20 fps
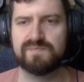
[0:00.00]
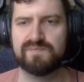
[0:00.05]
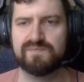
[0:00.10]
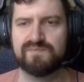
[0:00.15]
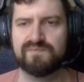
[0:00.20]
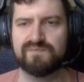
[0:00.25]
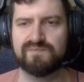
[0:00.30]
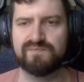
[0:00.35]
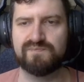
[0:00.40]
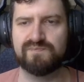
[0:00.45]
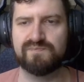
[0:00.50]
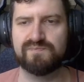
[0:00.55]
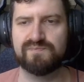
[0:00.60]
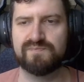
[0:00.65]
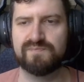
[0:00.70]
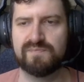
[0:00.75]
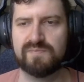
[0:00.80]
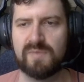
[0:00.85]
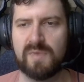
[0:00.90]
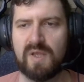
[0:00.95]
I'm
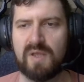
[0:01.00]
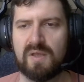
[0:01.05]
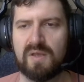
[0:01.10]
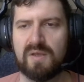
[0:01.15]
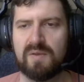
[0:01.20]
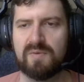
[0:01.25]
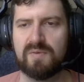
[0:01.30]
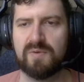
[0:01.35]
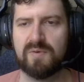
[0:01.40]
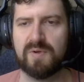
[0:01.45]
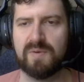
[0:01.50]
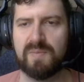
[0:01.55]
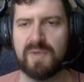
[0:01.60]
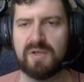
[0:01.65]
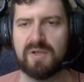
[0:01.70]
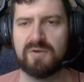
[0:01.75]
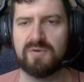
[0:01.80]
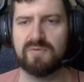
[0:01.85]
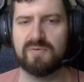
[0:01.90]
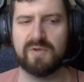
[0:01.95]
going to
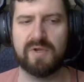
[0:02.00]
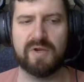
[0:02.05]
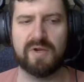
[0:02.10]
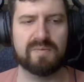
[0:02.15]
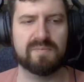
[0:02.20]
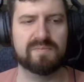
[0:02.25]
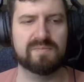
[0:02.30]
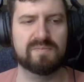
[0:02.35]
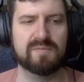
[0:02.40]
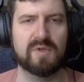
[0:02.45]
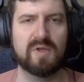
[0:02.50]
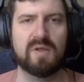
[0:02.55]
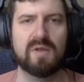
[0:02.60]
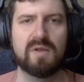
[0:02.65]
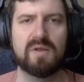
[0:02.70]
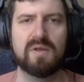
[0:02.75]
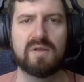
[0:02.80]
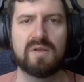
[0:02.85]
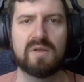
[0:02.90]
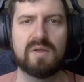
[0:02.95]
make a new layer.
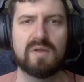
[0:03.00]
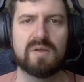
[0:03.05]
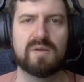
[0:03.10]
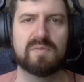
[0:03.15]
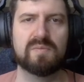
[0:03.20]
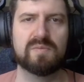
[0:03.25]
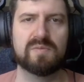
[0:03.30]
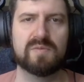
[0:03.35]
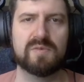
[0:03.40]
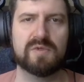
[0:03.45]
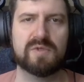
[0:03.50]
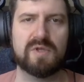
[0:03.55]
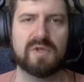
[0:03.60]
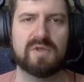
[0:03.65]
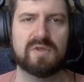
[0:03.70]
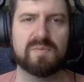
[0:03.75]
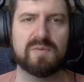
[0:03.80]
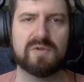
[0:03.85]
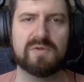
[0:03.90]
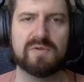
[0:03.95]
Put that
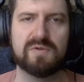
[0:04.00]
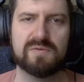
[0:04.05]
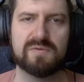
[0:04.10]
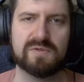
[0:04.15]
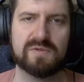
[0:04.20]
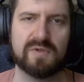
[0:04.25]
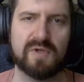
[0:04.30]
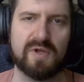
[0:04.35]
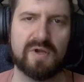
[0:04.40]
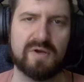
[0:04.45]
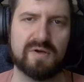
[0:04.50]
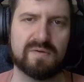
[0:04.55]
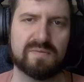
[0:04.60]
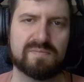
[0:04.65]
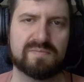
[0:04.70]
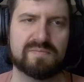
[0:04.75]
in the balloons layer.